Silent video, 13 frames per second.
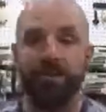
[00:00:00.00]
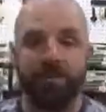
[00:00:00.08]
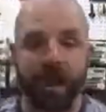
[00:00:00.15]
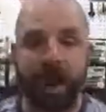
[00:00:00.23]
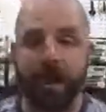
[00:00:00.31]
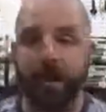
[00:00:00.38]

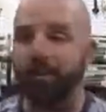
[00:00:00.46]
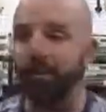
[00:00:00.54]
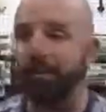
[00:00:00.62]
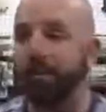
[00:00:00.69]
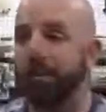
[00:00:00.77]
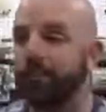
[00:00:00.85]

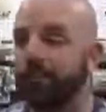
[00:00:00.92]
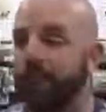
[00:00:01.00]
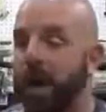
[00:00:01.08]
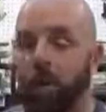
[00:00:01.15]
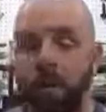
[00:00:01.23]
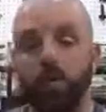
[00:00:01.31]
tile.
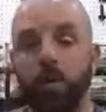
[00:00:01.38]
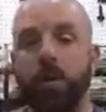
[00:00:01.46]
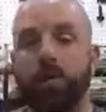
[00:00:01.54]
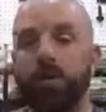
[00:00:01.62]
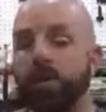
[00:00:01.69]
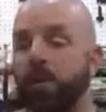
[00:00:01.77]
What I'm
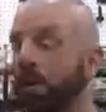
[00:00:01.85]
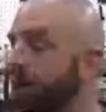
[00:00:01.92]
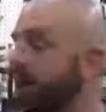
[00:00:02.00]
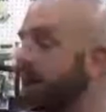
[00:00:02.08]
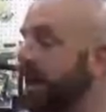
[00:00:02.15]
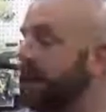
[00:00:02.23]
going to do here
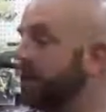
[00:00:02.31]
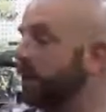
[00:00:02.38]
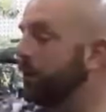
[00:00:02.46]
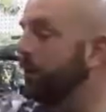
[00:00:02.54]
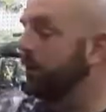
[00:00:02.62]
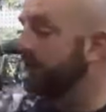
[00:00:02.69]
in the tackle
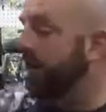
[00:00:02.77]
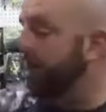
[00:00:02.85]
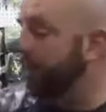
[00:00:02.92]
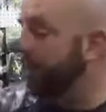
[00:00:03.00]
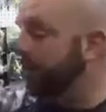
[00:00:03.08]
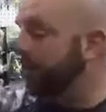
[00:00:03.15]
room is
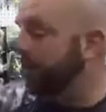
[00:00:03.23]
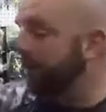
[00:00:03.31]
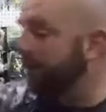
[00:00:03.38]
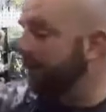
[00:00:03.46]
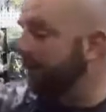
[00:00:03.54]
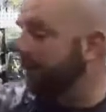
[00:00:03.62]
actually put a
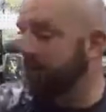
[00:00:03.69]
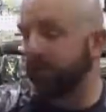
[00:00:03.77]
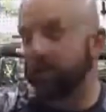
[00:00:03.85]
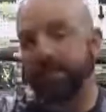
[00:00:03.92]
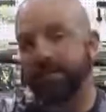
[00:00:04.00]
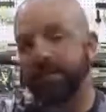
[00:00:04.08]
piece of
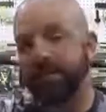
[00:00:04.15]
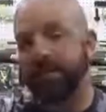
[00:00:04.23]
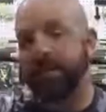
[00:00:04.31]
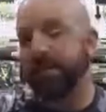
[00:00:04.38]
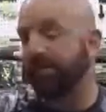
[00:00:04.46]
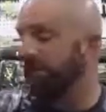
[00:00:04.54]

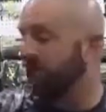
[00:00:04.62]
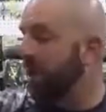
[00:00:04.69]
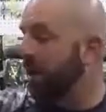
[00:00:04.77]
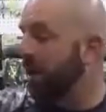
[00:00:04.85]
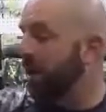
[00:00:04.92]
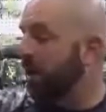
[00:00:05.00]
plexiglass
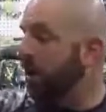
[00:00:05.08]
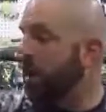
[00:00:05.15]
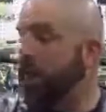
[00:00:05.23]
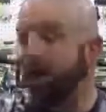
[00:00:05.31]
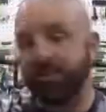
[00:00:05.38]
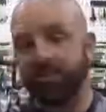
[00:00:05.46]
on
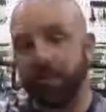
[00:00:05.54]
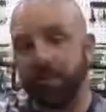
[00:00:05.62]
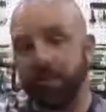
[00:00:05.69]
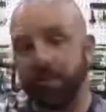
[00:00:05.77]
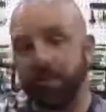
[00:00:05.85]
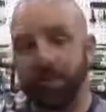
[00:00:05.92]
my
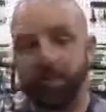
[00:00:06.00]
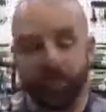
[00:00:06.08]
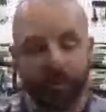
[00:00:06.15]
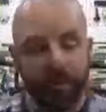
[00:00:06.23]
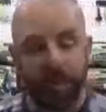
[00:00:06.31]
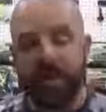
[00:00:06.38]
shelving
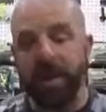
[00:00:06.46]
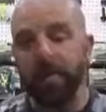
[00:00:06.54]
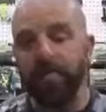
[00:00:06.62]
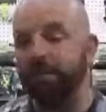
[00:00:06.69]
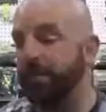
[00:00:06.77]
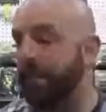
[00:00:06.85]
here and keep
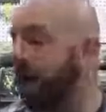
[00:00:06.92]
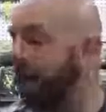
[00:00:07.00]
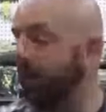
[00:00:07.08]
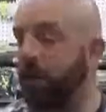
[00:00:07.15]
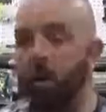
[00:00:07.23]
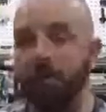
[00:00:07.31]
this
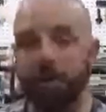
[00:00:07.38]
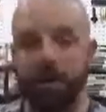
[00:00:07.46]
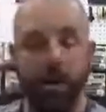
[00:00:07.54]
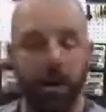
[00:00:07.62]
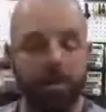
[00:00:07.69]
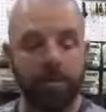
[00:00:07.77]
mounted over
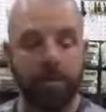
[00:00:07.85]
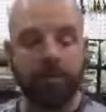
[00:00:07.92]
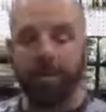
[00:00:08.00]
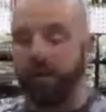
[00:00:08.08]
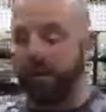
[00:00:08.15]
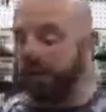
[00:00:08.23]
there. But you'll
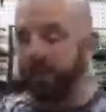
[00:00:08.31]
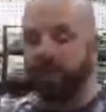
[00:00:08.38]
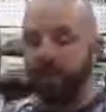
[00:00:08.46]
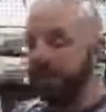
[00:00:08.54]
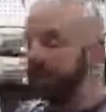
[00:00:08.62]
see here, it'll stick